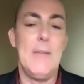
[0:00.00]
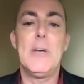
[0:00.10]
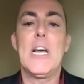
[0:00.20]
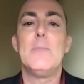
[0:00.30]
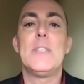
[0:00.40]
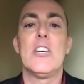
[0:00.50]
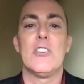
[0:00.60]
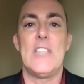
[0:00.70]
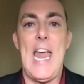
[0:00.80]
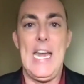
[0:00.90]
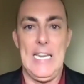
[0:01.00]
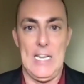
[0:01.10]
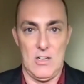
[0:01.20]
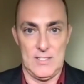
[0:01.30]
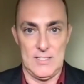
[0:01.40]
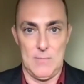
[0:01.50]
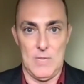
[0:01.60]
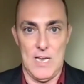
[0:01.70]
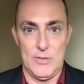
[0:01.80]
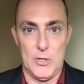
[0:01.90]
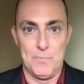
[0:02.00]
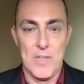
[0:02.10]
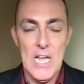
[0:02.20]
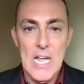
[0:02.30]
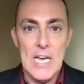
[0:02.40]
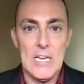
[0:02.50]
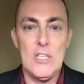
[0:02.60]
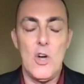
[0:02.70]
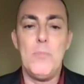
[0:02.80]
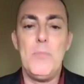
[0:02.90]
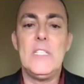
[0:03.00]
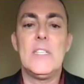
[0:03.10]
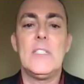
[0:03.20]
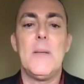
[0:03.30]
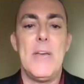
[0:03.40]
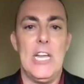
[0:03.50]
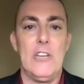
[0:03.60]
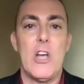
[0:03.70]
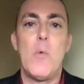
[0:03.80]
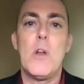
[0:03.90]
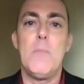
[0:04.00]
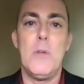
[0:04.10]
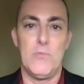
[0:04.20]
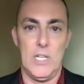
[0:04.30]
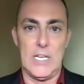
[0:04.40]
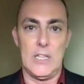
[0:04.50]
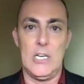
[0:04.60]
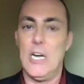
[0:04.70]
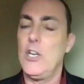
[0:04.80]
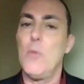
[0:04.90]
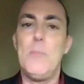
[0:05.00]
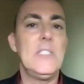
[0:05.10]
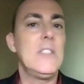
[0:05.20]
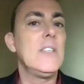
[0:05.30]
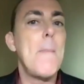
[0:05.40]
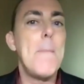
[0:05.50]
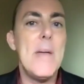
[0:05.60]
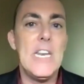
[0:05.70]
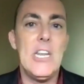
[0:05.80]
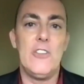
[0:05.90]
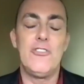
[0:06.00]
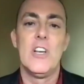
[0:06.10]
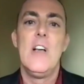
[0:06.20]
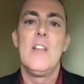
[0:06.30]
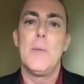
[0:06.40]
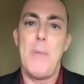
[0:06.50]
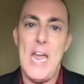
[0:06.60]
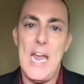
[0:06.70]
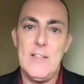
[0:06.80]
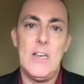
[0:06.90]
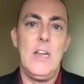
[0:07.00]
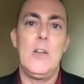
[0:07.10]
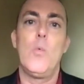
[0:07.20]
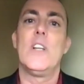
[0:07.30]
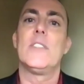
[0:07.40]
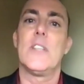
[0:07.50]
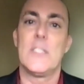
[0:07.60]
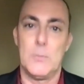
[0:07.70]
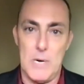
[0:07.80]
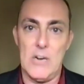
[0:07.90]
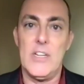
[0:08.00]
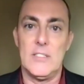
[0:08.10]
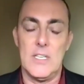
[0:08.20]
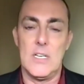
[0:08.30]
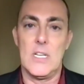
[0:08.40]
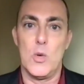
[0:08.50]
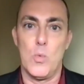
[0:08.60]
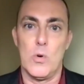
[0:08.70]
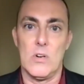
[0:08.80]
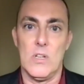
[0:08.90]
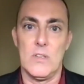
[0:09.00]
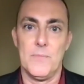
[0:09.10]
becomes entertaining on some level. And I don't mean to diminish. I want to be really clear. I don't mean to diminish the pain that anyone is experiencing in the world.